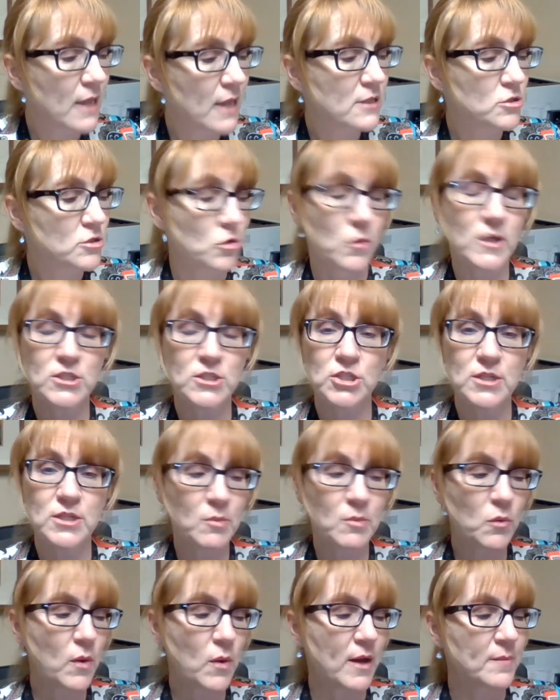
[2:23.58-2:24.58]
So question
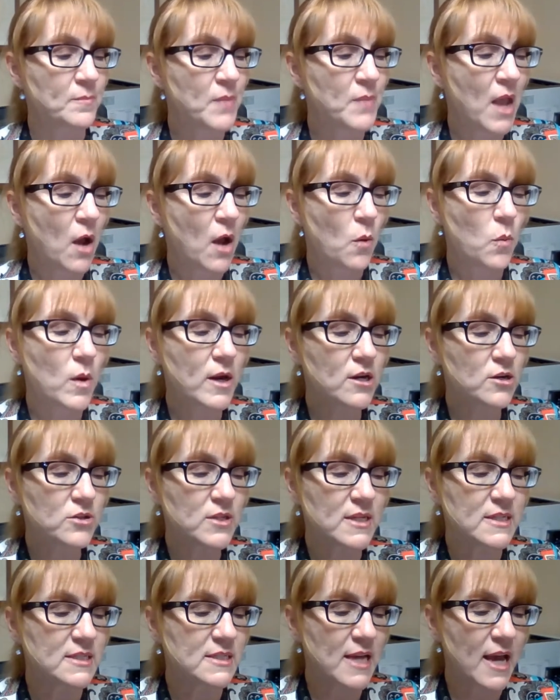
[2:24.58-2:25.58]
number 1, what are
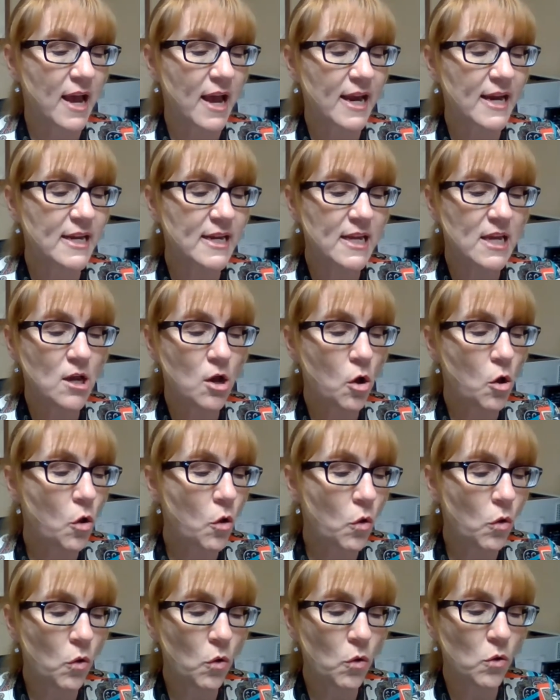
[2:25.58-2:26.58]
the tiny
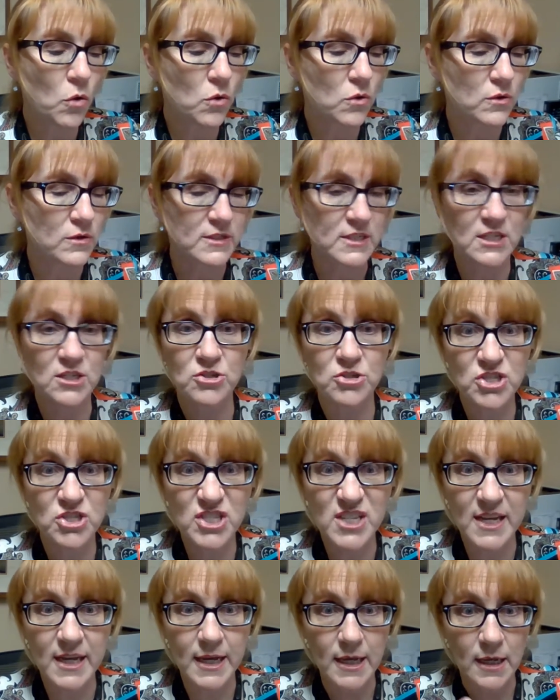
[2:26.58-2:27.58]
holes in your
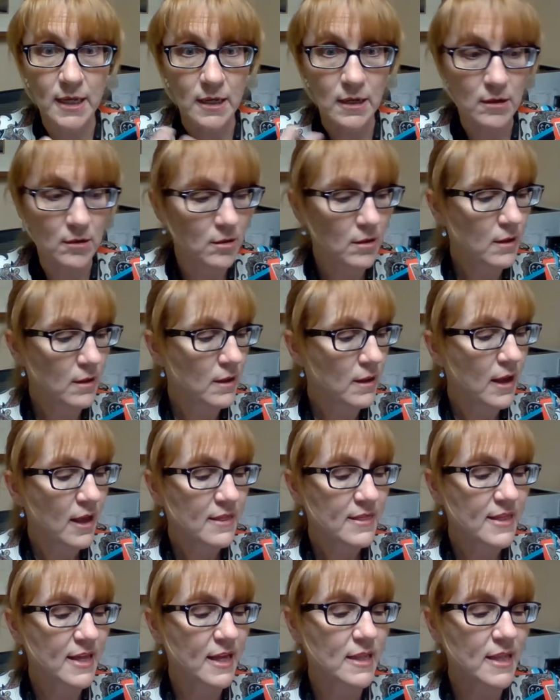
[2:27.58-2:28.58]
skin
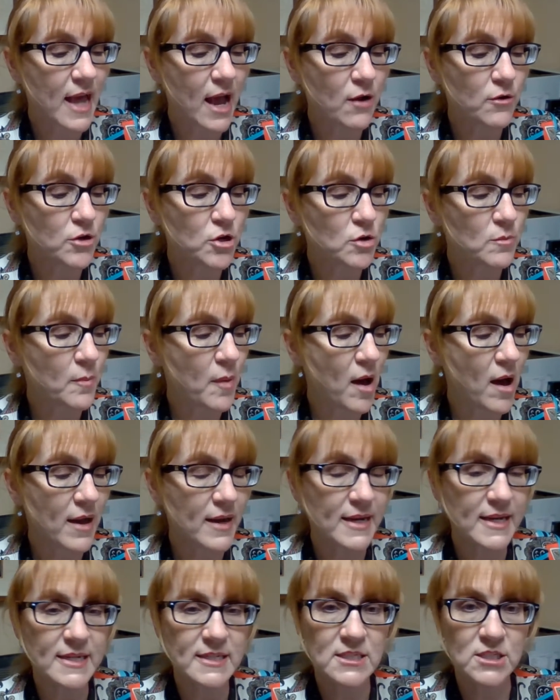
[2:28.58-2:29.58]
that allow your
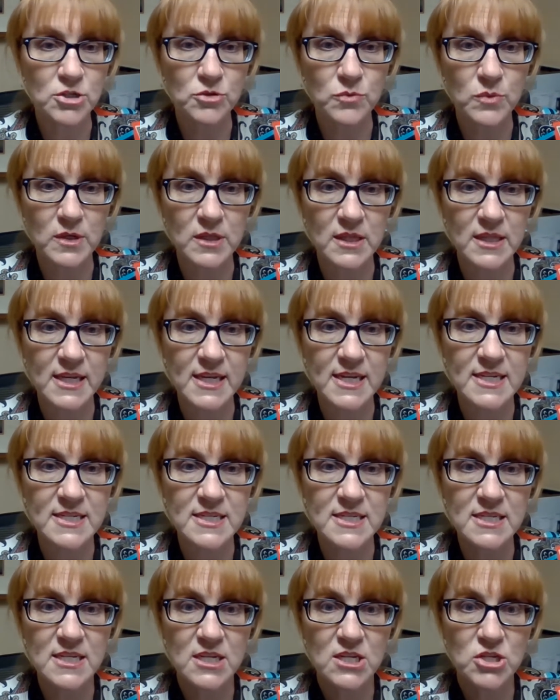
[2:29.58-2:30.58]
body to
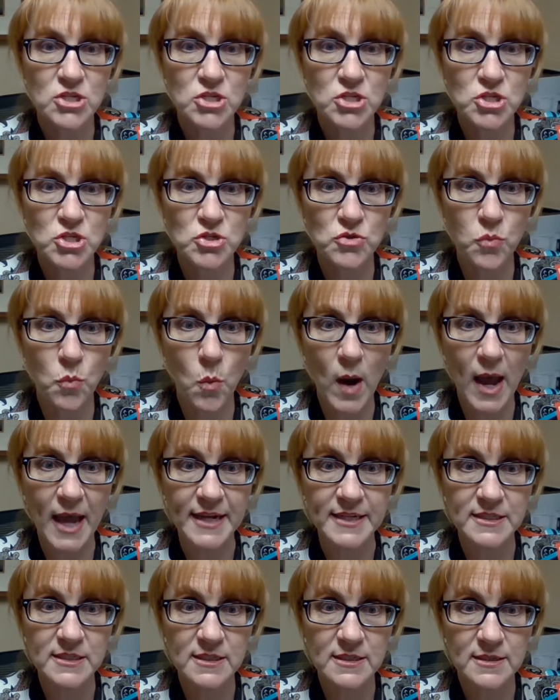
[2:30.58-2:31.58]
release
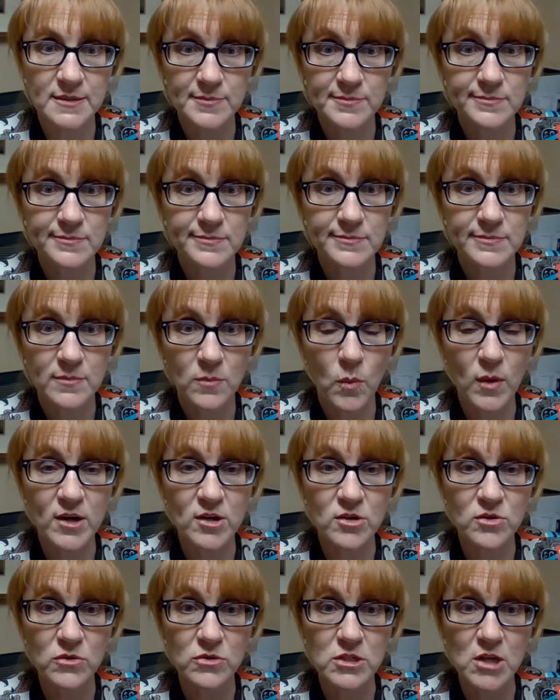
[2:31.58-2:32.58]
sweat? What
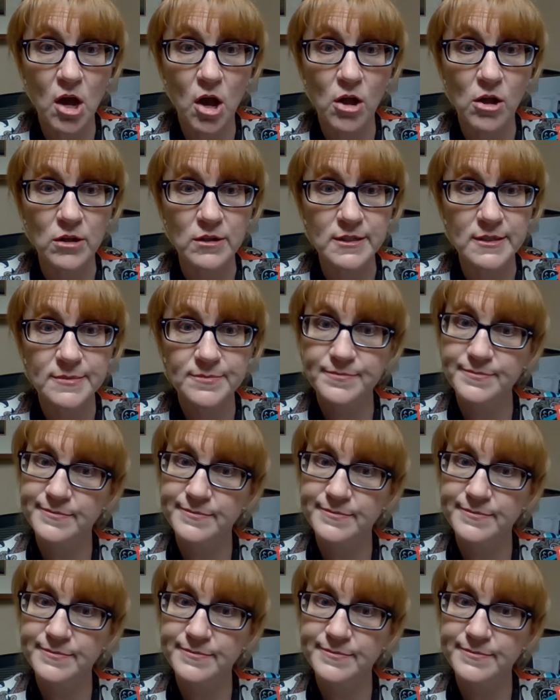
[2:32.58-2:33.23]
are those called?